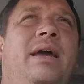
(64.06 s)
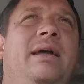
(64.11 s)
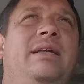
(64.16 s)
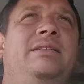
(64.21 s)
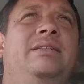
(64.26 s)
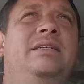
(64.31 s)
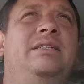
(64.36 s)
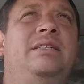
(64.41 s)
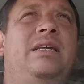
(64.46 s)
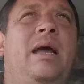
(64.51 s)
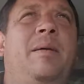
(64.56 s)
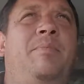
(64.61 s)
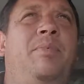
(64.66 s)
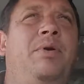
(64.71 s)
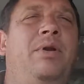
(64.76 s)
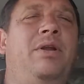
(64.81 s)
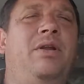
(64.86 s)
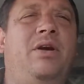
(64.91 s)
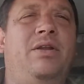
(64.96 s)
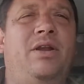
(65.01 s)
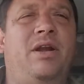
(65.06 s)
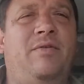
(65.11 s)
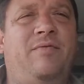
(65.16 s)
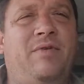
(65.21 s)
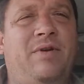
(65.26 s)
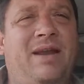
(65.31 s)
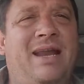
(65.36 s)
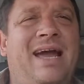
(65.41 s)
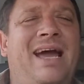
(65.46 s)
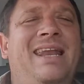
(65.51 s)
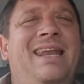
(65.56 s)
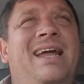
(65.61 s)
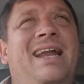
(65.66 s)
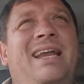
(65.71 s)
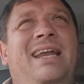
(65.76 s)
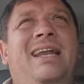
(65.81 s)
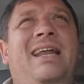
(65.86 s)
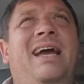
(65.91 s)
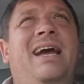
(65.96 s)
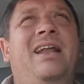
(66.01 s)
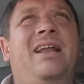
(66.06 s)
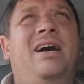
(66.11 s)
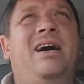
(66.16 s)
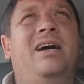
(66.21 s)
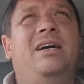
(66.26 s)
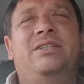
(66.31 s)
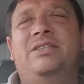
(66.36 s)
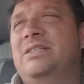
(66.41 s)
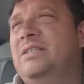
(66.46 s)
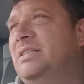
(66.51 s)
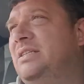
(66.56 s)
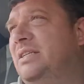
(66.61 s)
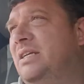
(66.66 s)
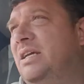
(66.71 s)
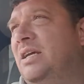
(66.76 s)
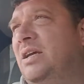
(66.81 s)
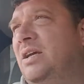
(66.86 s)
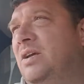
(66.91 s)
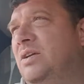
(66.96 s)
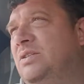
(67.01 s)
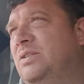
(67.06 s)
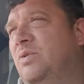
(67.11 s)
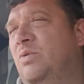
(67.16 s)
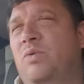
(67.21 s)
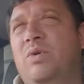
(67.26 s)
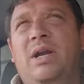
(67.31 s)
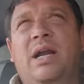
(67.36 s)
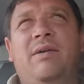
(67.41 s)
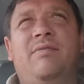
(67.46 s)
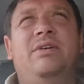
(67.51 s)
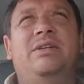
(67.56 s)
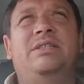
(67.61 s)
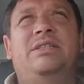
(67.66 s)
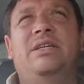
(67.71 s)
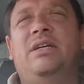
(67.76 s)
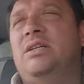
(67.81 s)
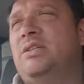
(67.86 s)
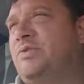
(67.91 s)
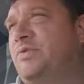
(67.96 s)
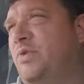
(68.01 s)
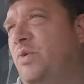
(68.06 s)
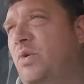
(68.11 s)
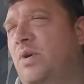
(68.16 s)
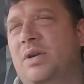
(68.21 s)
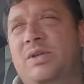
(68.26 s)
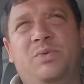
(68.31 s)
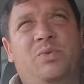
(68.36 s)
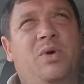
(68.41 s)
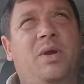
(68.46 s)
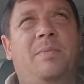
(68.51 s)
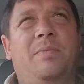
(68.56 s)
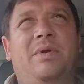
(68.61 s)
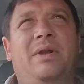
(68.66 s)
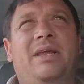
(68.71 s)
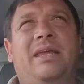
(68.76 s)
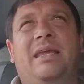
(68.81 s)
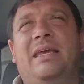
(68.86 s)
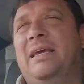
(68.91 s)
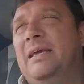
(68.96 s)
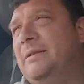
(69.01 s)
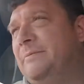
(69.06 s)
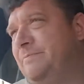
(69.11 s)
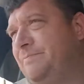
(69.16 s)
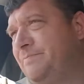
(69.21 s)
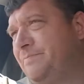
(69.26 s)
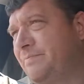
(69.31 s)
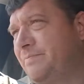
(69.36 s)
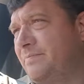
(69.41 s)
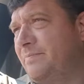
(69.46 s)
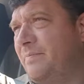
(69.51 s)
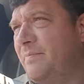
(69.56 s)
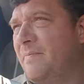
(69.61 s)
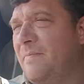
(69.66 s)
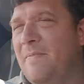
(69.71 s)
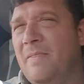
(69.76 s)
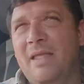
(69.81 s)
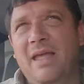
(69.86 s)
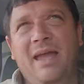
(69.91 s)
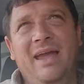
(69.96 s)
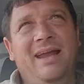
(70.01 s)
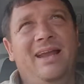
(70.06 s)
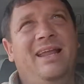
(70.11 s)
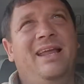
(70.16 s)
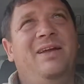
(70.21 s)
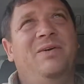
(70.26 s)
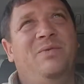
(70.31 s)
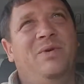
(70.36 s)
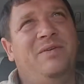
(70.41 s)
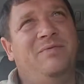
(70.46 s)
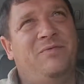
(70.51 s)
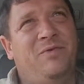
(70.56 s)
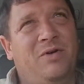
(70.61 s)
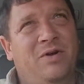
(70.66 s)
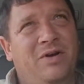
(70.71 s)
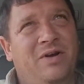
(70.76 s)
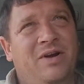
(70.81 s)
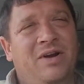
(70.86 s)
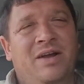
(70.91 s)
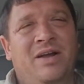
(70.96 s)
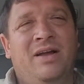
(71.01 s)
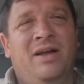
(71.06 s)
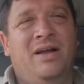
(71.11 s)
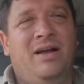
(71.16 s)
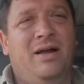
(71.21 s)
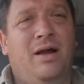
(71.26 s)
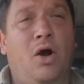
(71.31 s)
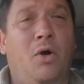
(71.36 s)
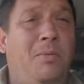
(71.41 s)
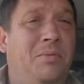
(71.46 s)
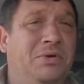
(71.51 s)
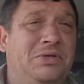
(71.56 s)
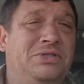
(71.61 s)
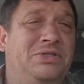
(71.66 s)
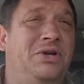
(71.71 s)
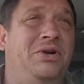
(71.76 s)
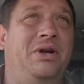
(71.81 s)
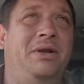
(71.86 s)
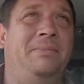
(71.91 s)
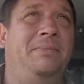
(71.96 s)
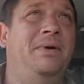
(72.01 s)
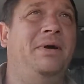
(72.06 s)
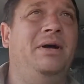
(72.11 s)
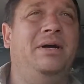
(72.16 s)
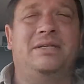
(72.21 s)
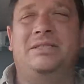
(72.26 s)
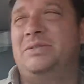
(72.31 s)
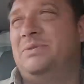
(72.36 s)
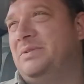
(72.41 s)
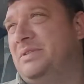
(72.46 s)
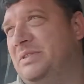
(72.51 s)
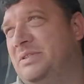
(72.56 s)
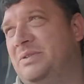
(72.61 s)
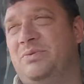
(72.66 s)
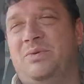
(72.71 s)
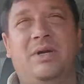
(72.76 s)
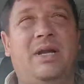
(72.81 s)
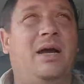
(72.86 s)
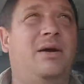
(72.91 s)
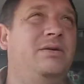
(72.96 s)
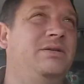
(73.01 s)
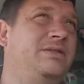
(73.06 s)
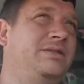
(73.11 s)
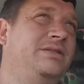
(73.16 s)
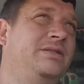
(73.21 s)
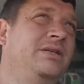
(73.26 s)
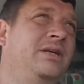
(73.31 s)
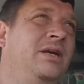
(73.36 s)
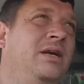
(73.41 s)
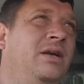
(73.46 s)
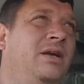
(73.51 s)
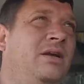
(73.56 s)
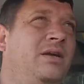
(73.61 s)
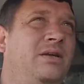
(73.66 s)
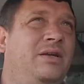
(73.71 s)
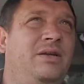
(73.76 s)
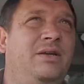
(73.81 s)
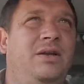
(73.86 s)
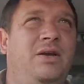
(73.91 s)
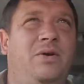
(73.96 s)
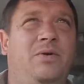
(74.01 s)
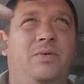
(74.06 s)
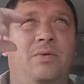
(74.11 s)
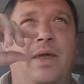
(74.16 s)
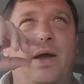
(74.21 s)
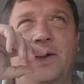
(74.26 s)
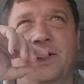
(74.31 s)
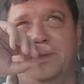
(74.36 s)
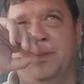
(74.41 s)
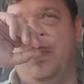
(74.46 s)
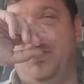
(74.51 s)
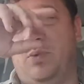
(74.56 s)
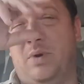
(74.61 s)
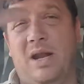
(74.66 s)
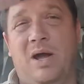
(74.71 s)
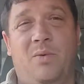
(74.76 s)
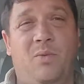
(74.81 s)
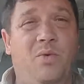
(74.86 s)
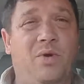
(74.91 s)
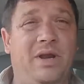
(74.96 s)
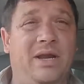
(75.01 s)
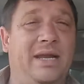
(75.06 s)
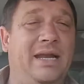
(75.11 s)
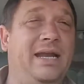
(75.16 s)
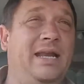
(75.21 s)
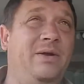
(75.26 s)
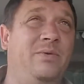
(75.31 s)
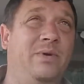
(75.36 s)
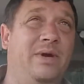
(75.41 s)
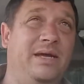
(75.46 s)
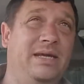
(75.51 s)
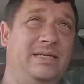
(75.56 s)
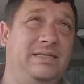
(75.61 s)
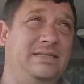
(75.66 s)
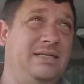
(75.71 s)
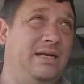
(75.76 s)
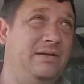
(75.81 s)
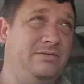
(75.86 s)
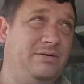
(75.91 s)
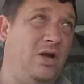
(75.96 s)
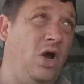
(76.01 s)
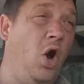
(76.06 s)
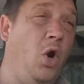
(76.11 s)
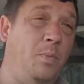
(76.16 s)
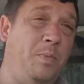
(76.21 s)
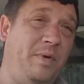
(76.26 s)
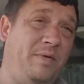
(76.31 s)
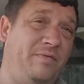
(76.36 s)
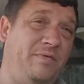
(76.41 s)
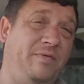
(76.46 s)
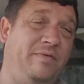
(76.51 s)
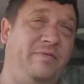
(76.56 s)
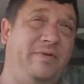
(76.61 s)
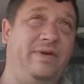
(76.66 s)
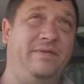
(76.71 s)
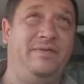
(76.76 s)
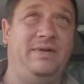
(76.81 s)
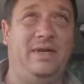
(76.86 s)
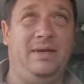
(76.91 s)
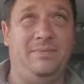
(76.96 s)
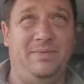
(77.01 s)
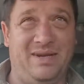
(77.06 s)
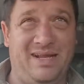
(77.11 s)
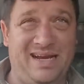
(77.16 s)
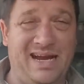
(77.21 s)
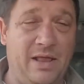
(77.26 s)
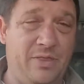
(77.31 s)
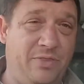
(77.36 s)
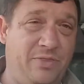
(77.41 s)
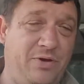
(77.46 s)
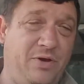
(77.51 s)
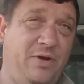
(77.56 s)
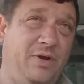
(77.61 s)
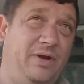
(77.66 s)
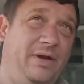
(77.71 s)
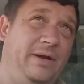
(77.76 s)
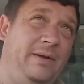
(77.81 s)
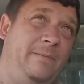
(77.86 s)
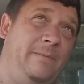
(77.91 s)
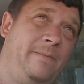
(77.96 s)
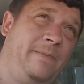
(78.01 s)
and I put it on there for $9.99 auction. So whatever it sells for, that's what I'm going to get. And it went for almost $30, which is what I was, that was what I wanted anyways. I was hoping for 50, but I got 30.